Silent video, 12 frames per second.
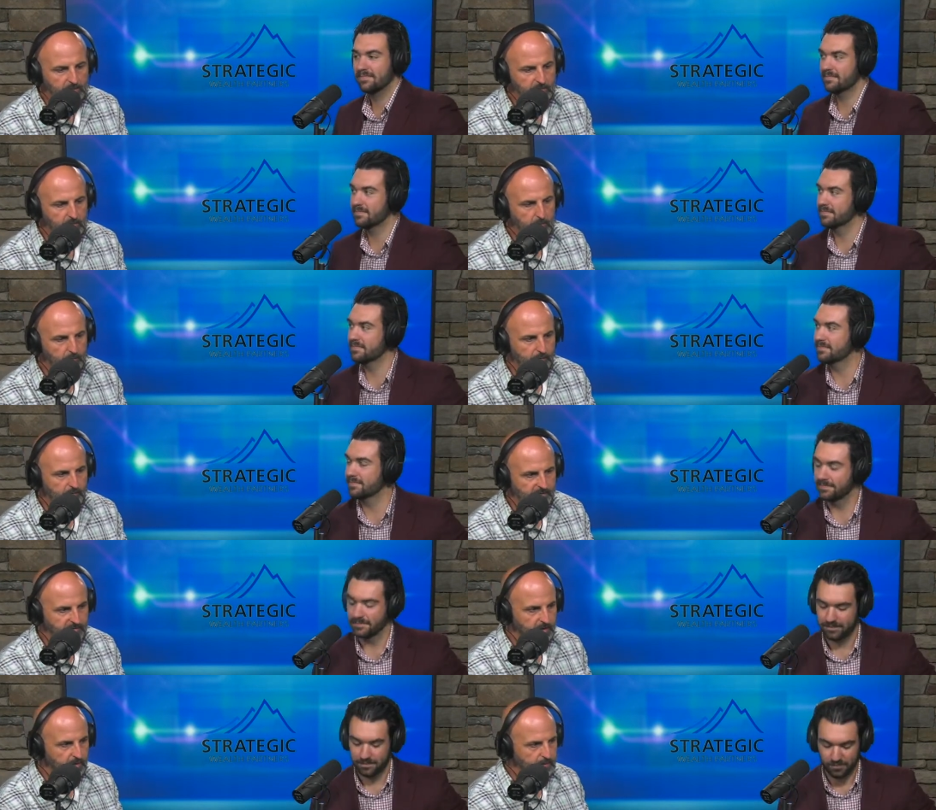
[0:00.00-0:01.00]
Speaker 1: used to work for this
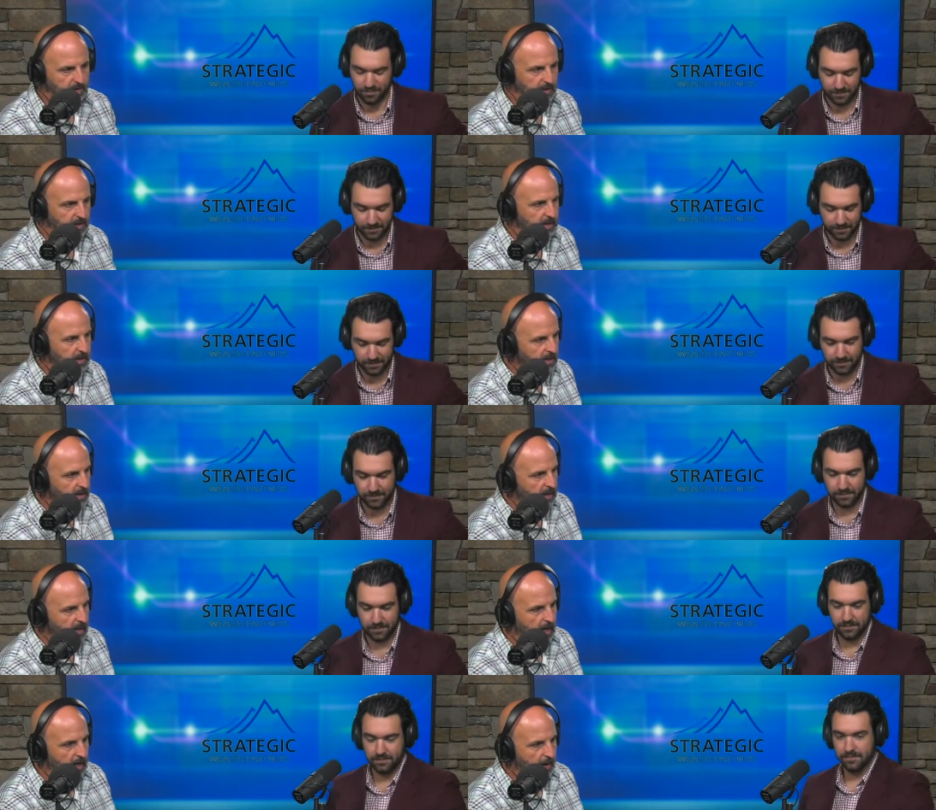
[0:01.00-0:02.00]
company.
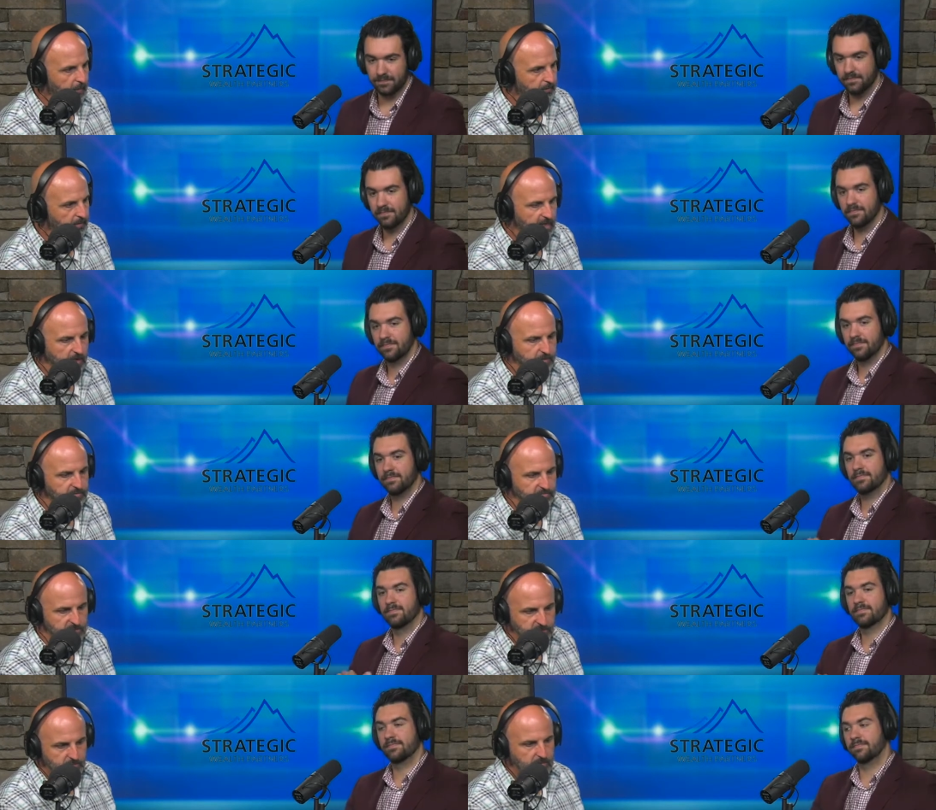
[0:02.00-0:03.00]
Um, you know, it was a
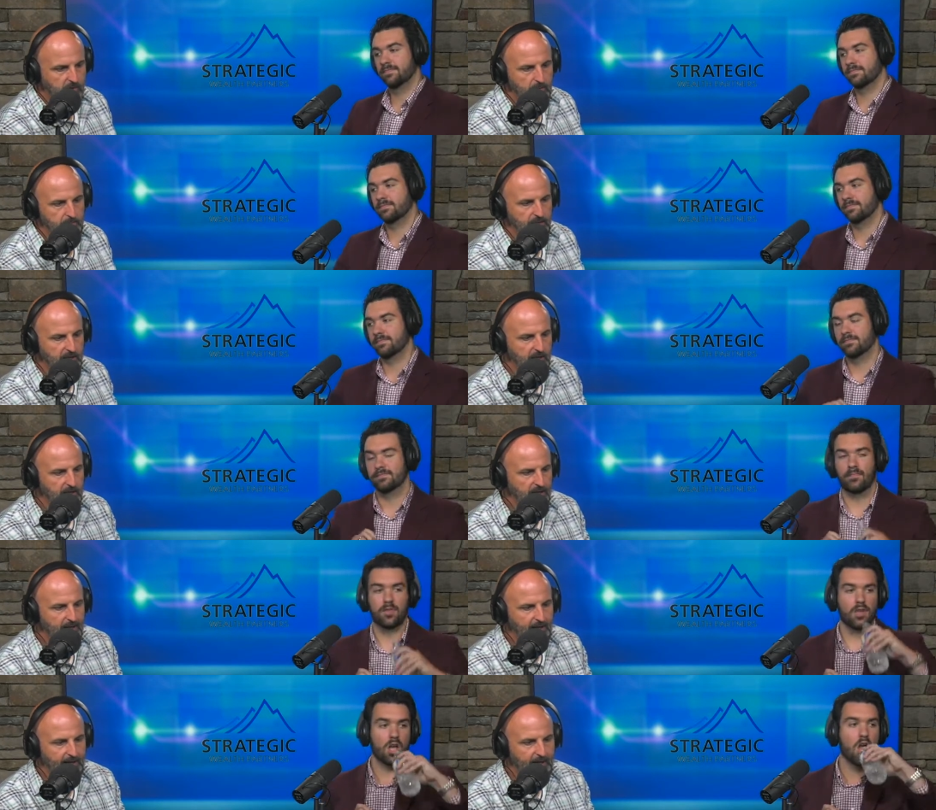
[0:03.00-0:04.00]
mutual company,
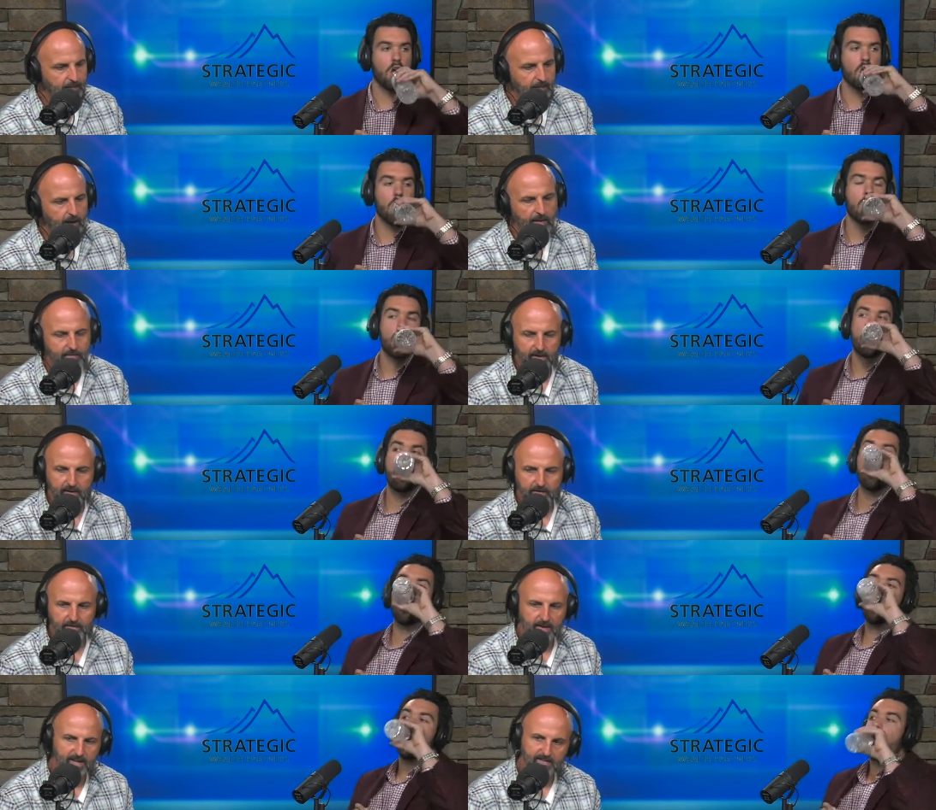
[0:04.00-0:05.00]
and I found it
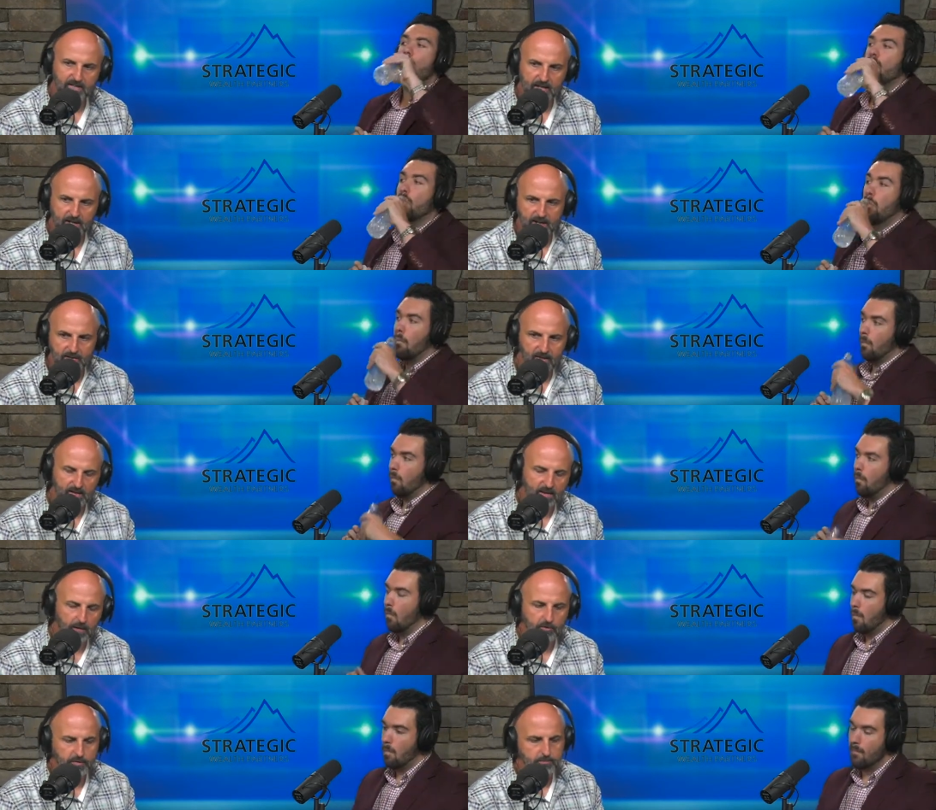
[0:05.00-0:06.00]
fascinating that
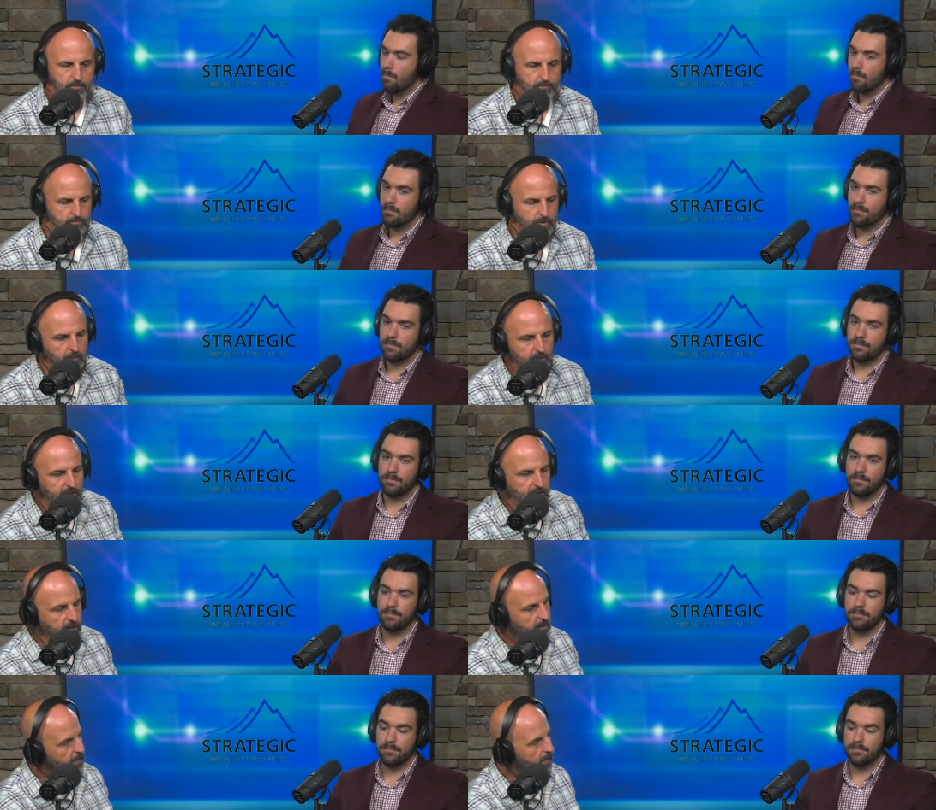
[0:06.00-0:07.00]
they always
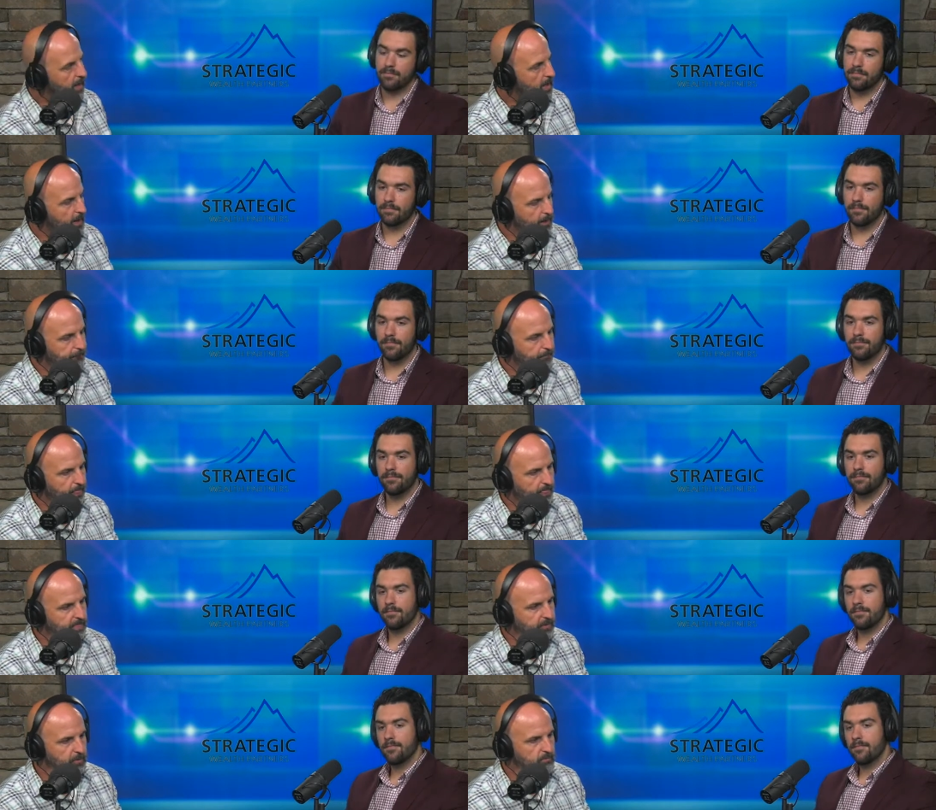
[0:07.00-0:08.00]
promoted um,
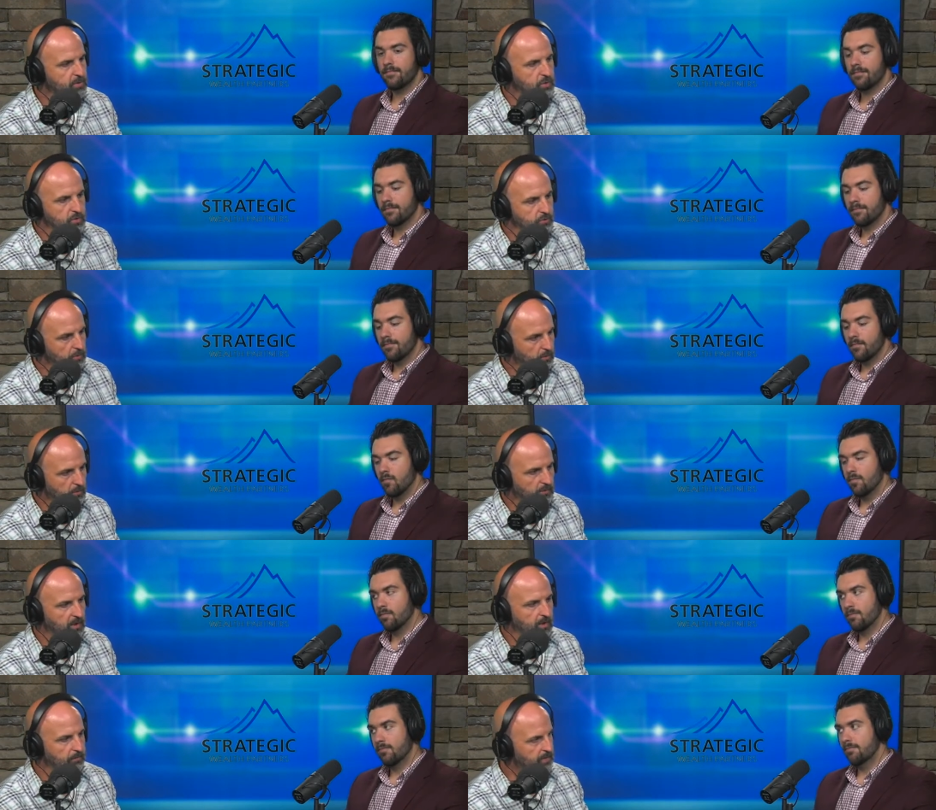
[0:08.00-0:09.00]
their mutual
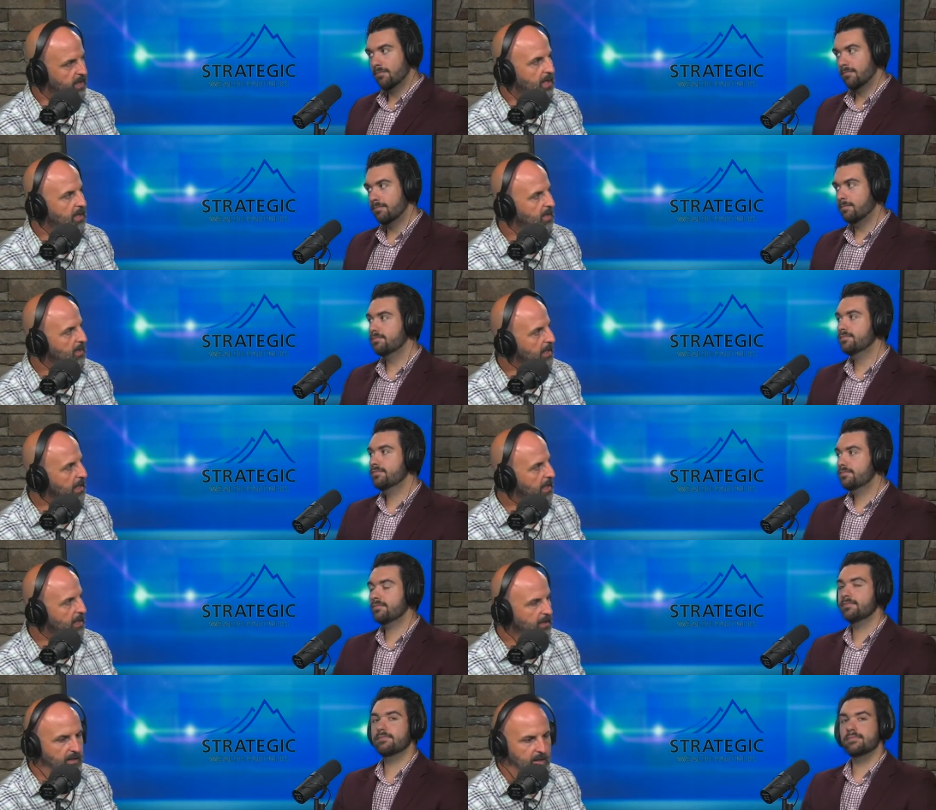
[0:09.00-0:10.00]
company
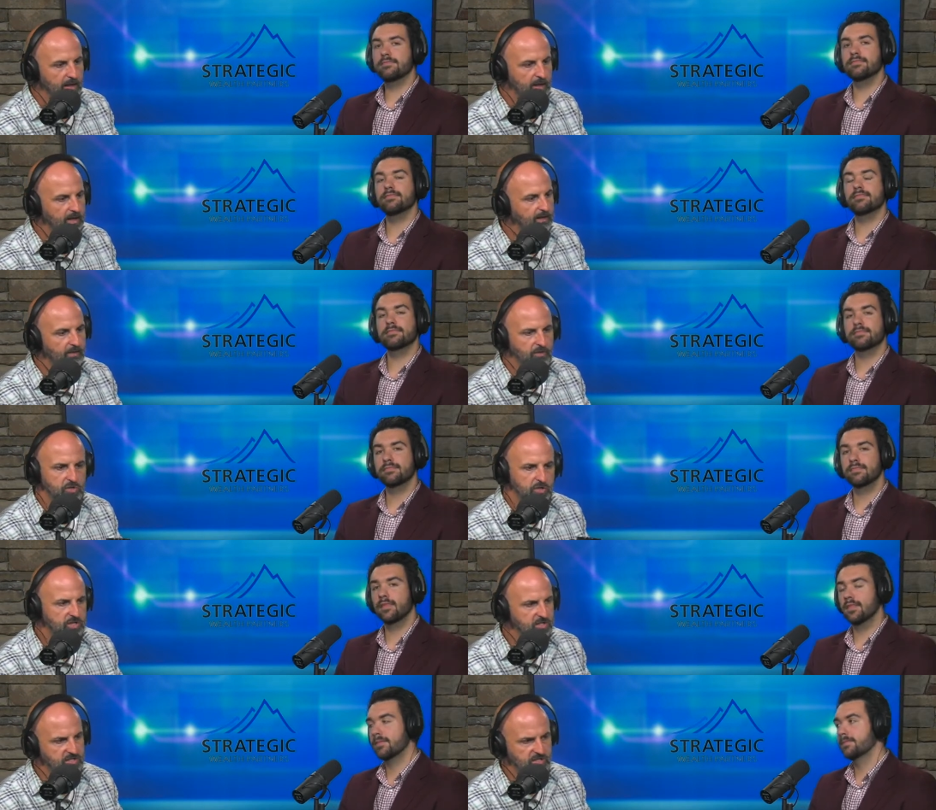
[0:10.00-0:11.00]
and they're
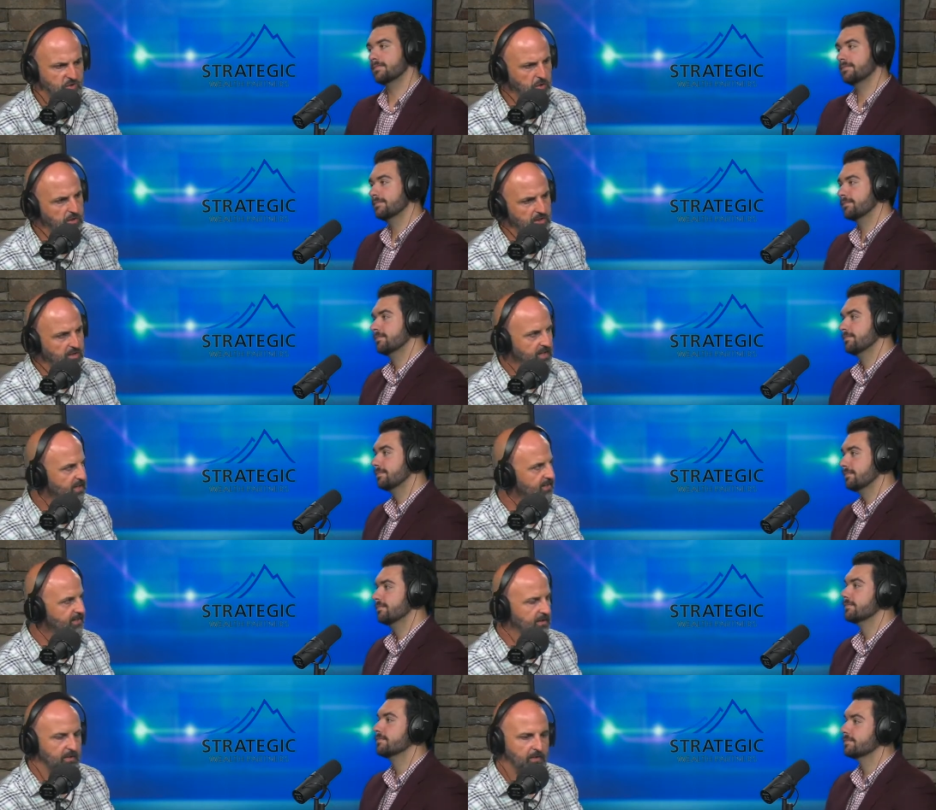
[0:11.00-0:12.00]
such good
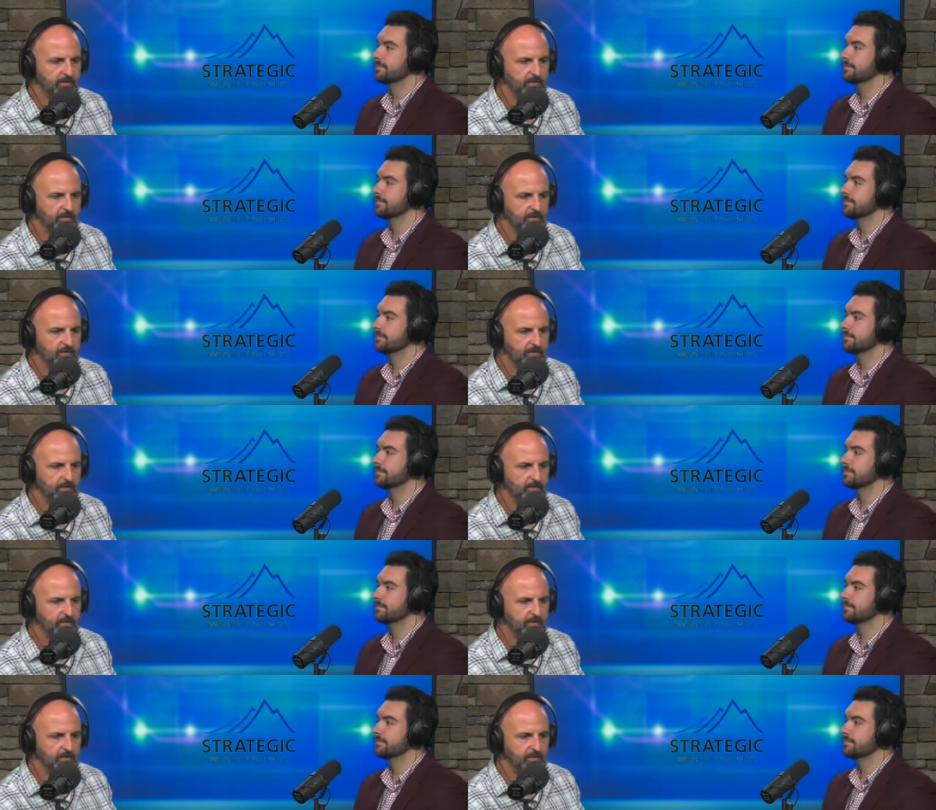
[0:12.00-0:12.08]
this and their